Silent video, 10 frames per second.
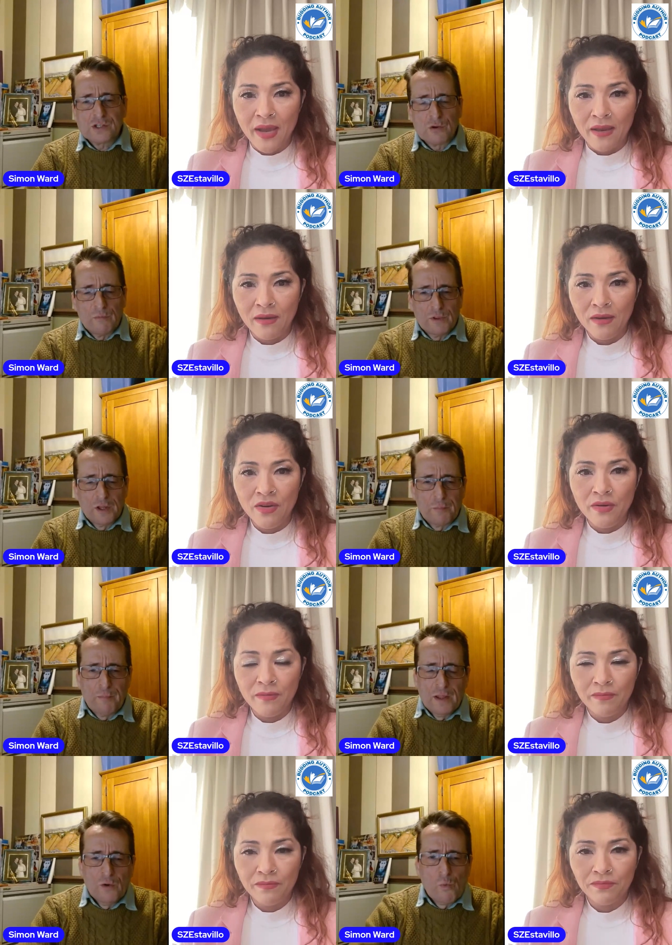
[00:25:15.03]
Speaker 1: so
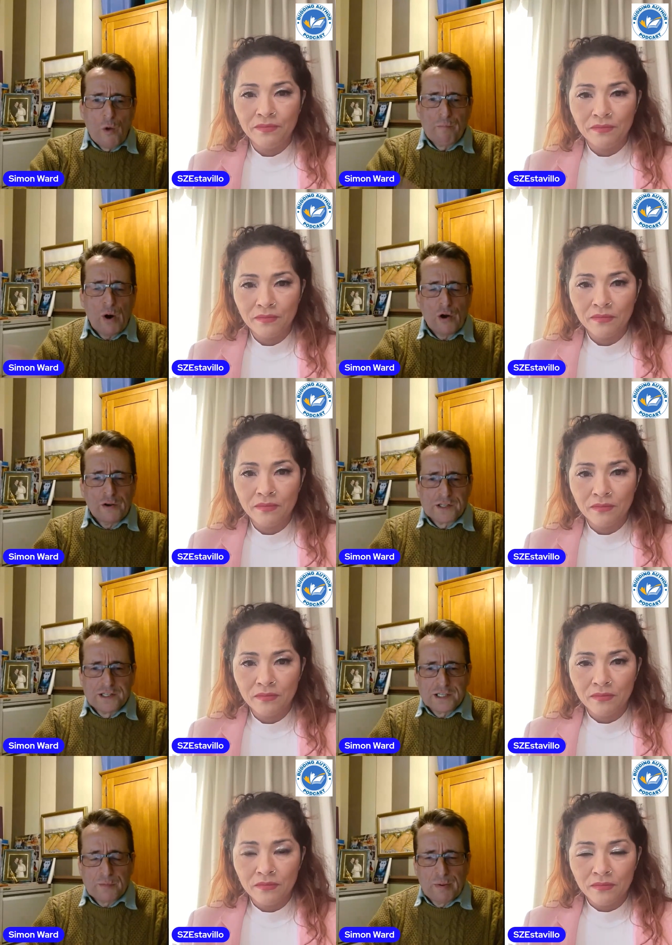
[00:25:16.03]
one partner's
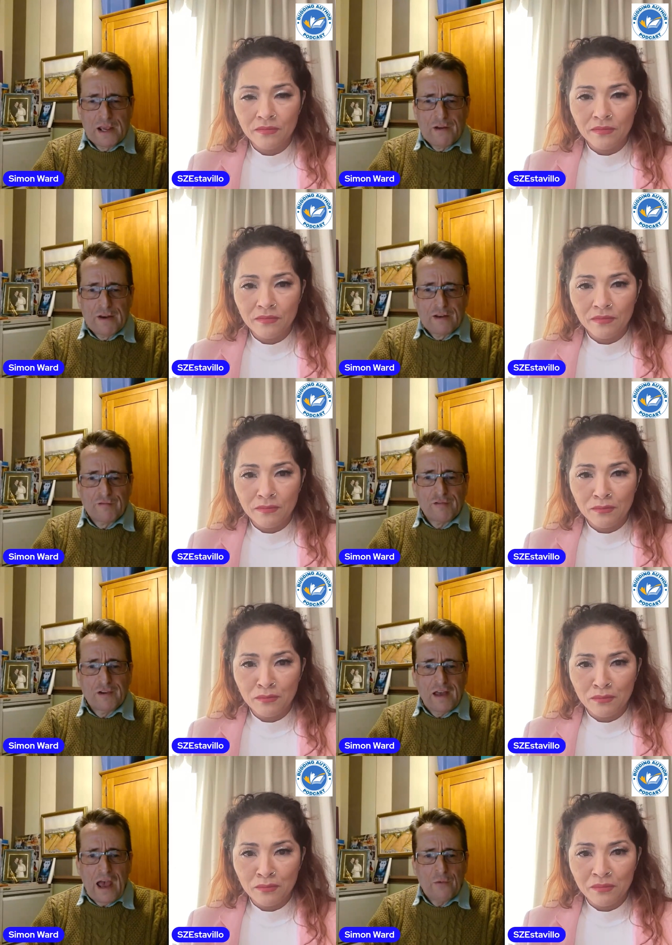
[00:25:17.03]
disappearing for
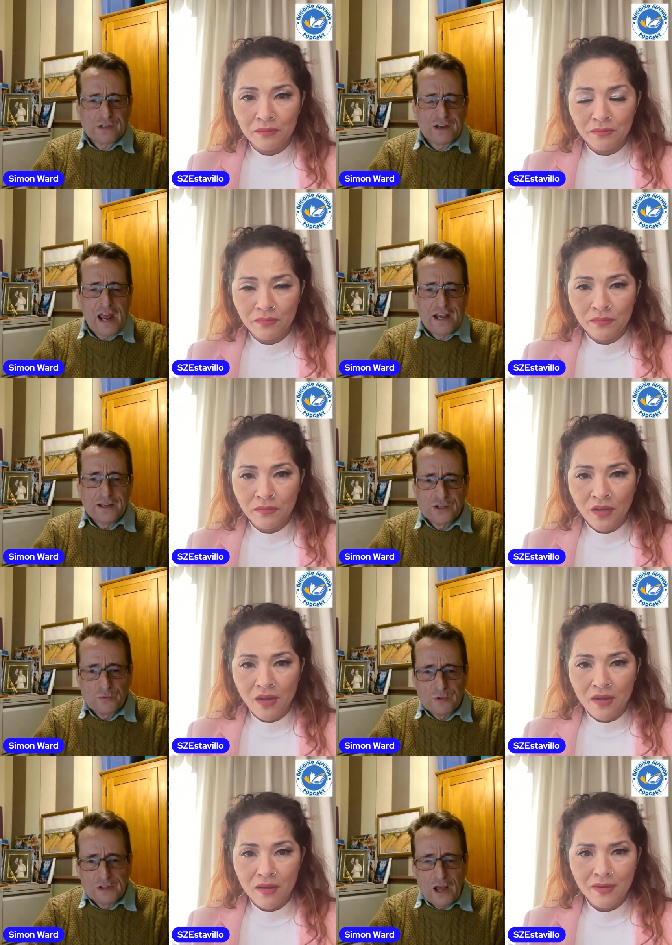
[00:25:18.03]
hours on end with
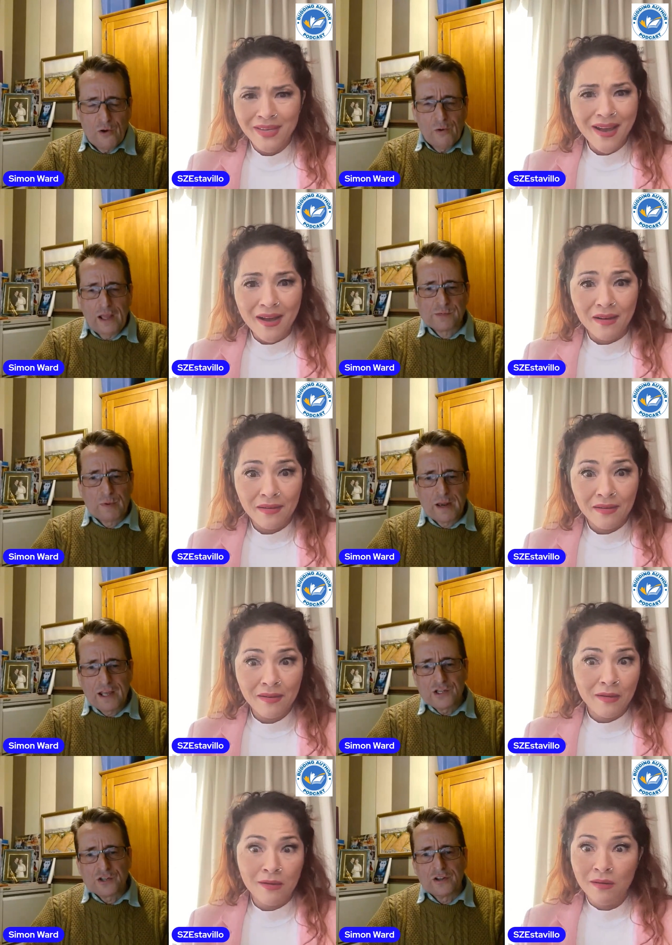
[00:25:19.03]
no
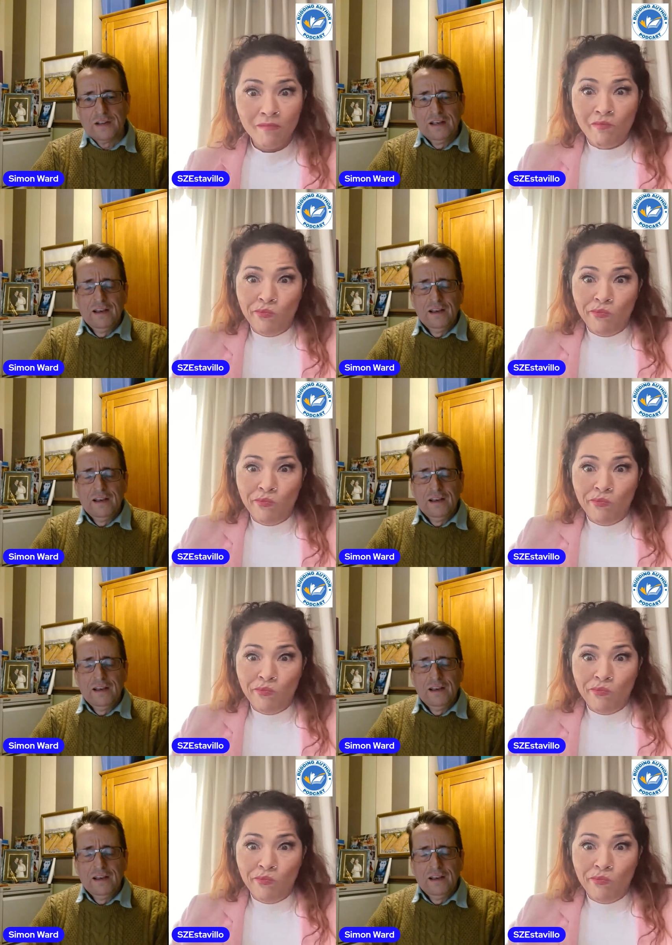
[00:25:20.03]
explanation